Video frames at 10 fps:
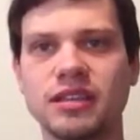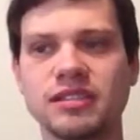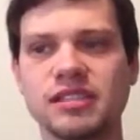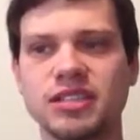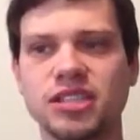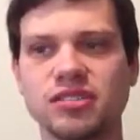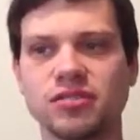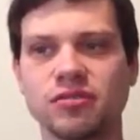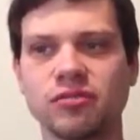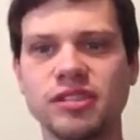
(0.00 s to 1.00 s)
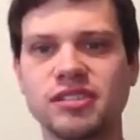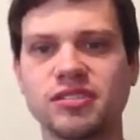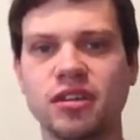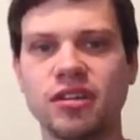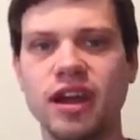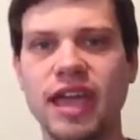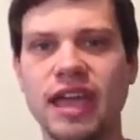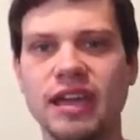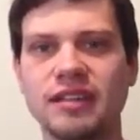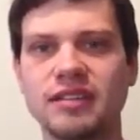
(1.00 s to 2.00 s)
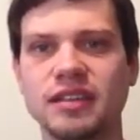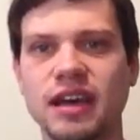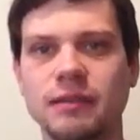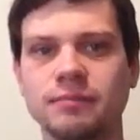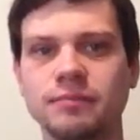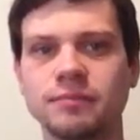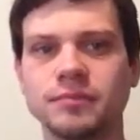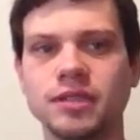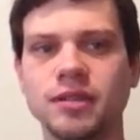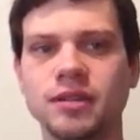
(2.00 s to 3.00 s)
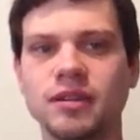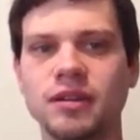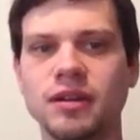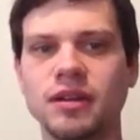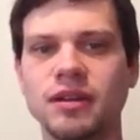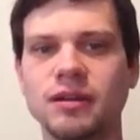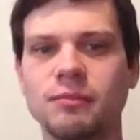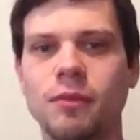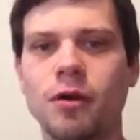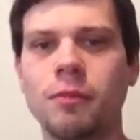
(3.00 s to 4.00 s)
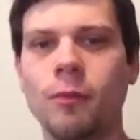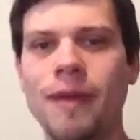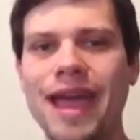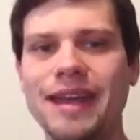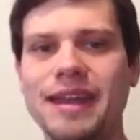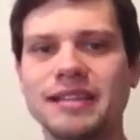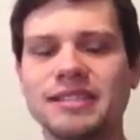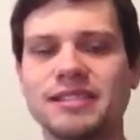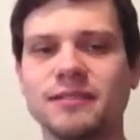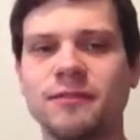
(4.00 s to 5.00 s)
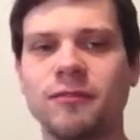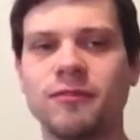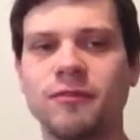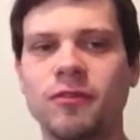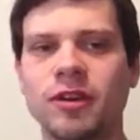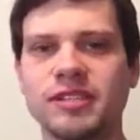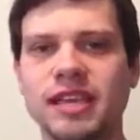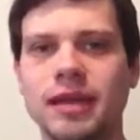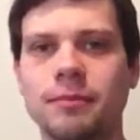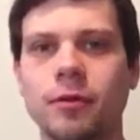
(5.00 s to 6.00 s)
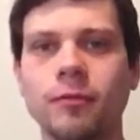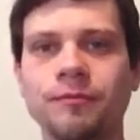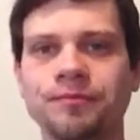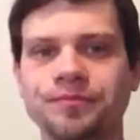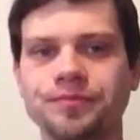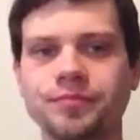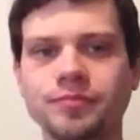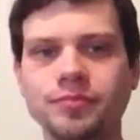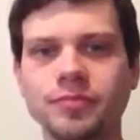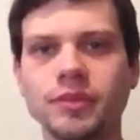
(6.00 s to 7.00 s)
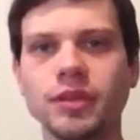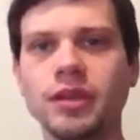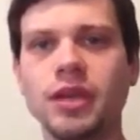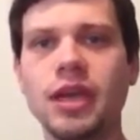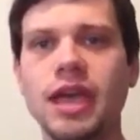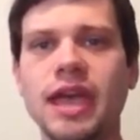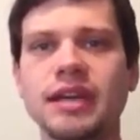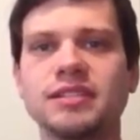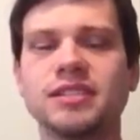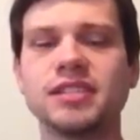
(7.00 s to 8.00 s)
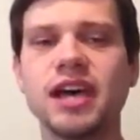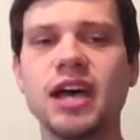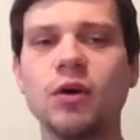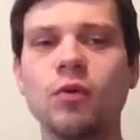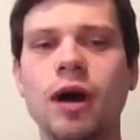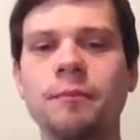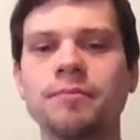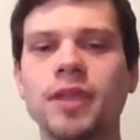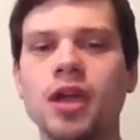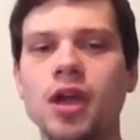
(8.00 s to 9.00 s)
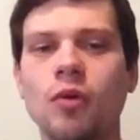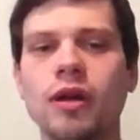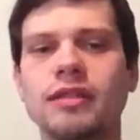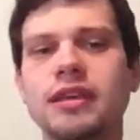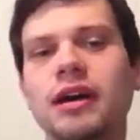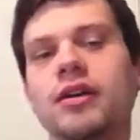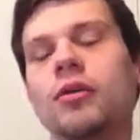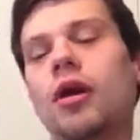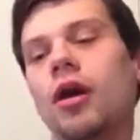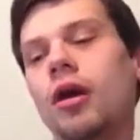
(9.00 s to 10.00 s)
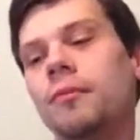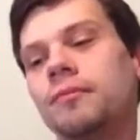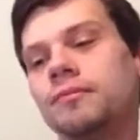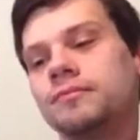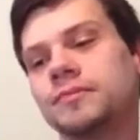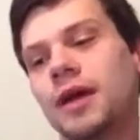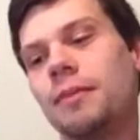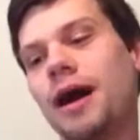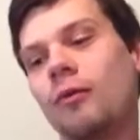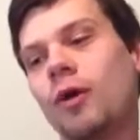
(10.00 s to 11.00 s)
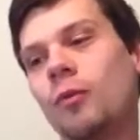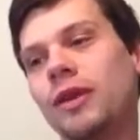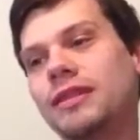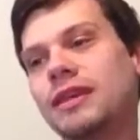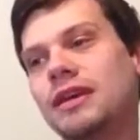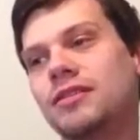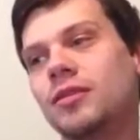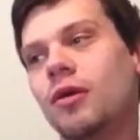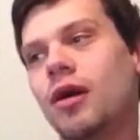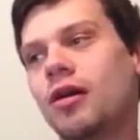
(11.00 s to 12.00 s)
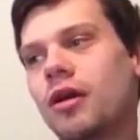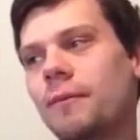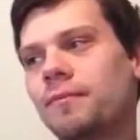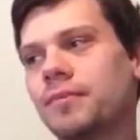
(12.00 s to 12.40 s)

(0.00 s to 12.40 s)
such as Ristar and Marble Madness, for example. And so, I want to tell you all about what we did to our